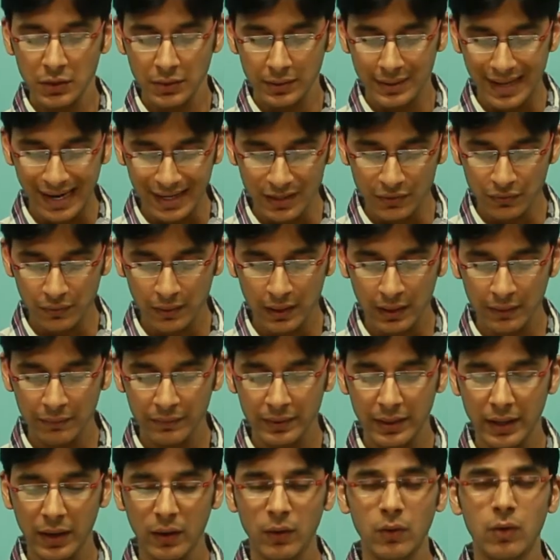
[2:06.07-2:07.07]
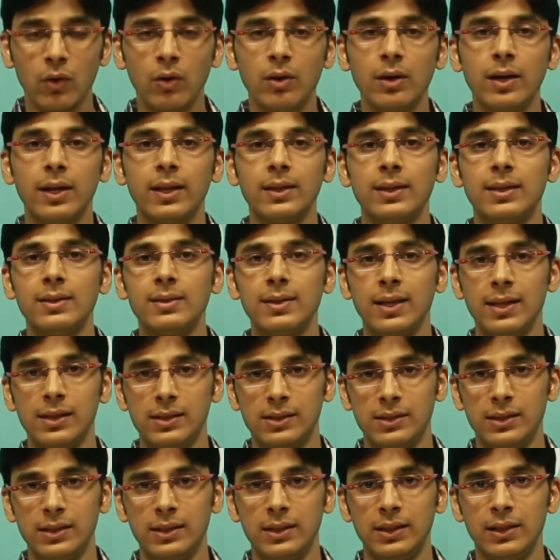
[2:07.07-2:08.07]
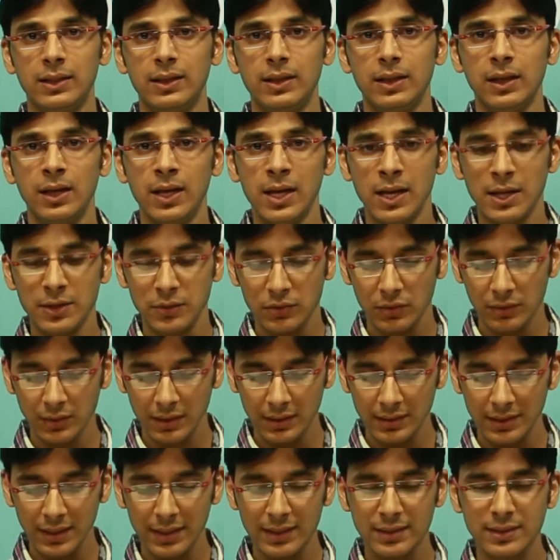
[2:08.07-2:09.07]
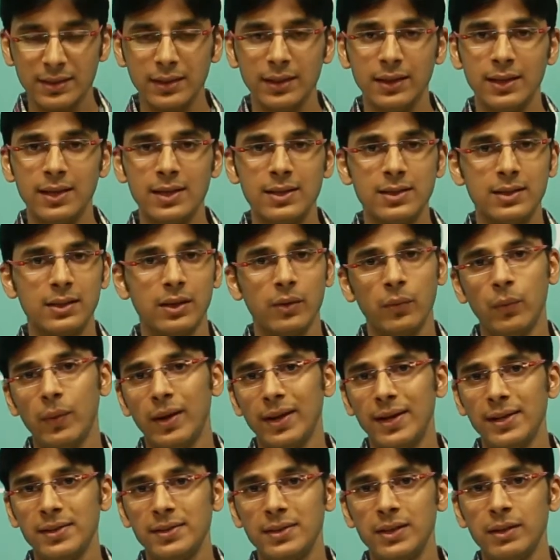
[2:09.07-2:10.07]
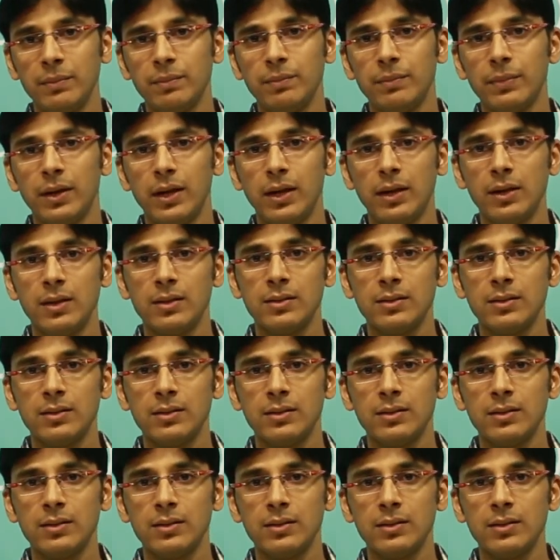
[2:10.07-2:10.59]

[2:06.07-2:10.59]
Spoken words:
That's why we have got this LCD. So this LCD is very cheap. It